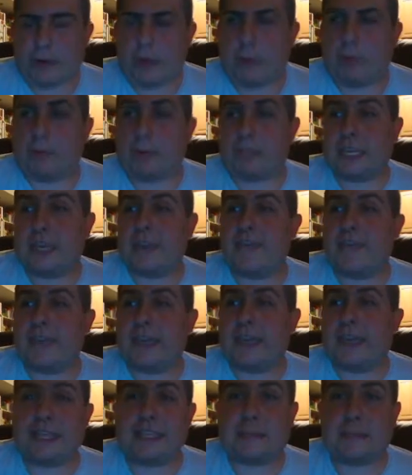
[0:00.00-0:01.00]
Now, believe me,
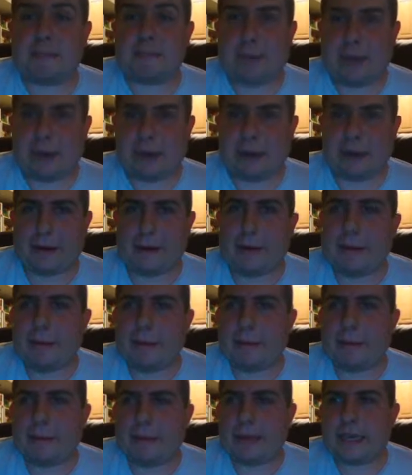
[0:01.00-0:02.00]
it gets better
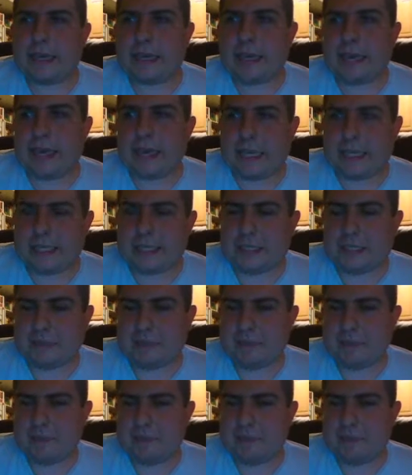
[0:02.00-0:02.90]
because